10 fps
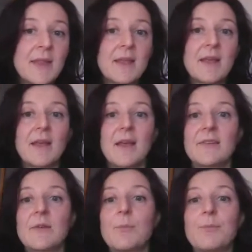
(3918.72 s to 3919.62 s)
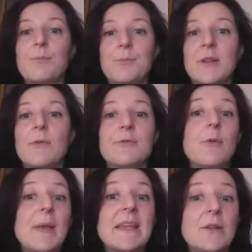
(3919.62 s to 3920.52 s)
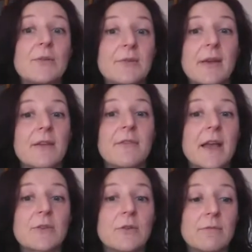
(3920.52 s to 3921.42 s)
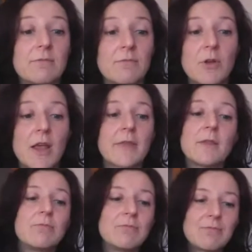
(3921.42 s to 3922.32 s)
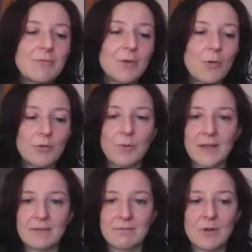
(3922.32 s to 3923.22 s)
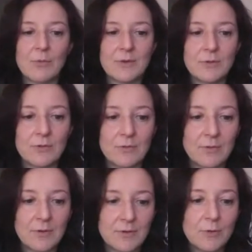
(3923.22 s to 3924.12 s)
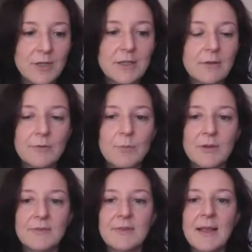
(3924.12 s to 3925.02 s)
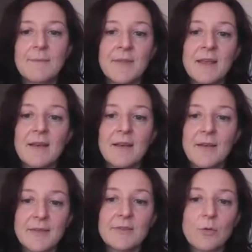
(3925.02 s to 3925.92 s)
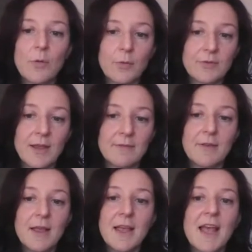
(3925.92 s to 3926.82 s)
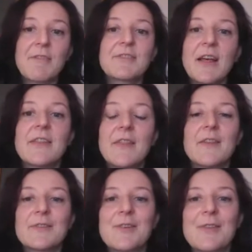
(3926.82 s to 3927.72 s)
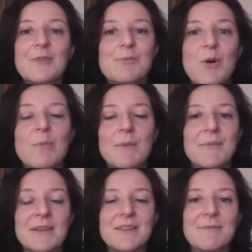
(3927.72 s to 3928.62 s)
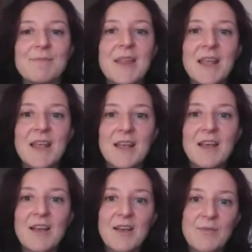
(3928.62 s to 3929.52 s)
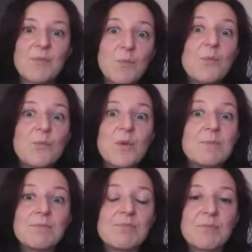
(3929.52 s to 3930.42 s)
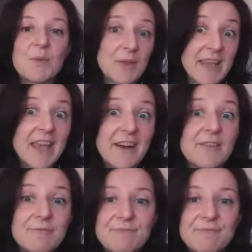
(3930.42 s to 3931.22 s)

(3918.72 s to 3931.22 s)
as the Perron-Frobenius eigenvector. Okay, then of course one can go into details, but these authors have studied this problem and with care.